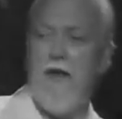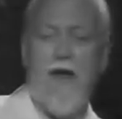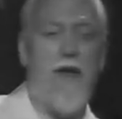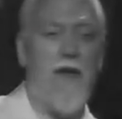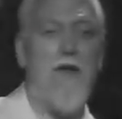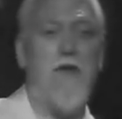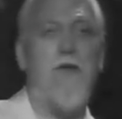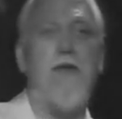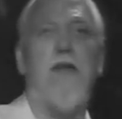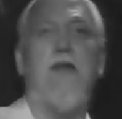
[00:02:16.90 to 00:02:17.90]
I
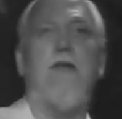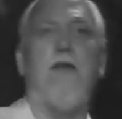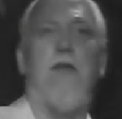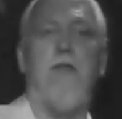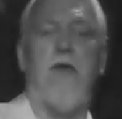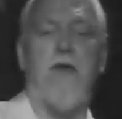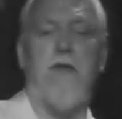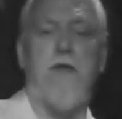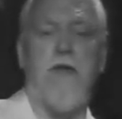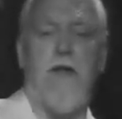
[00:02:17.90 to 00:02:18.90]
know what I'm going to
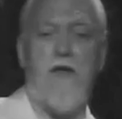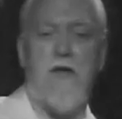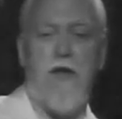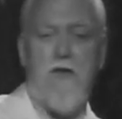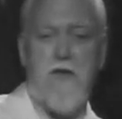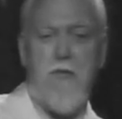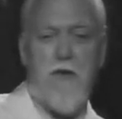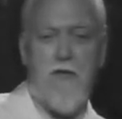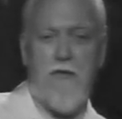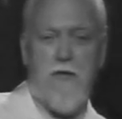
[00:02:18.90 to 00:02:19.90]
do in the next election. I'm
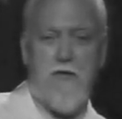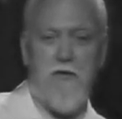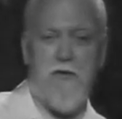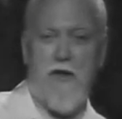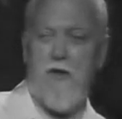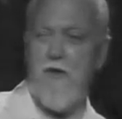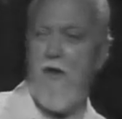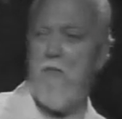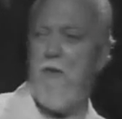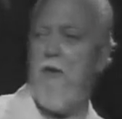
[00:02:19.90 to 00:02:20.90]
going to vote for Frank
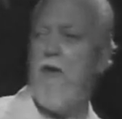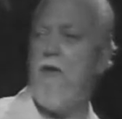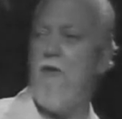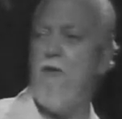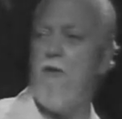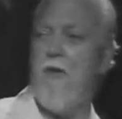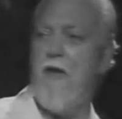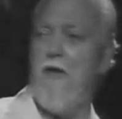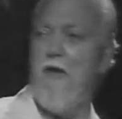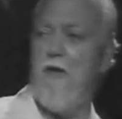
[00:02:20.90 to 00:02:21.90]
Zappa. He's
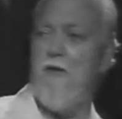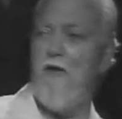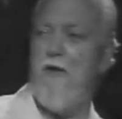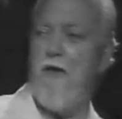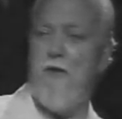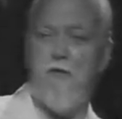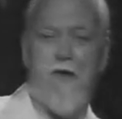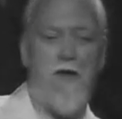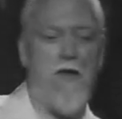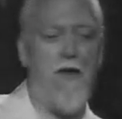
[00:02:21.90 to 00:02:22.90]
already announced that he's
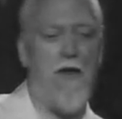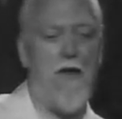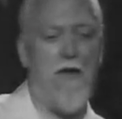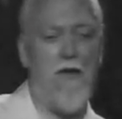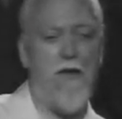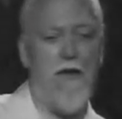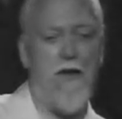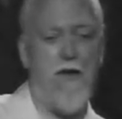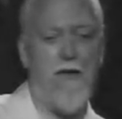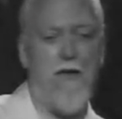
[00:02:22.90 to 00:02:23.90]
running,
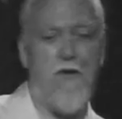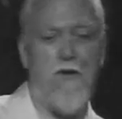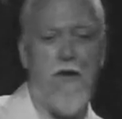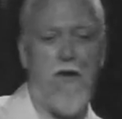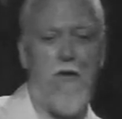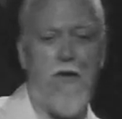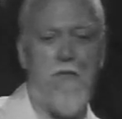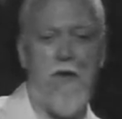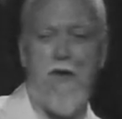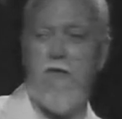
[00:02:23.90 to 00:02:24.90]
and he's got a
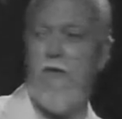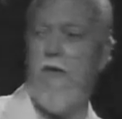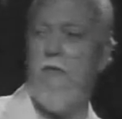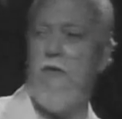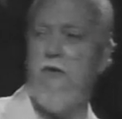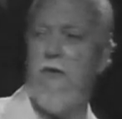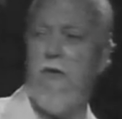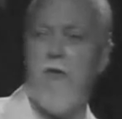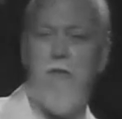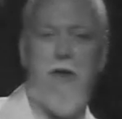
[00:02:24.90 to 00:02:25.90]
great platform. He's going
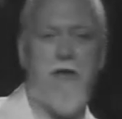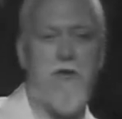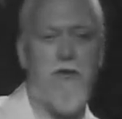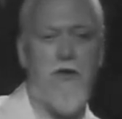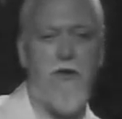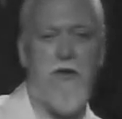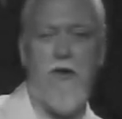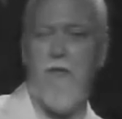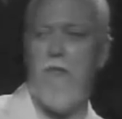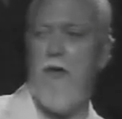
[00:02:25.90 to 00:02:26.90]
to abolish the
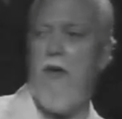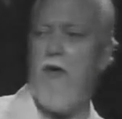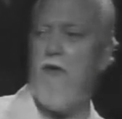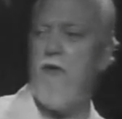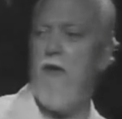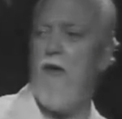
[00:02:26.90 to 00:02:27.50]
income tax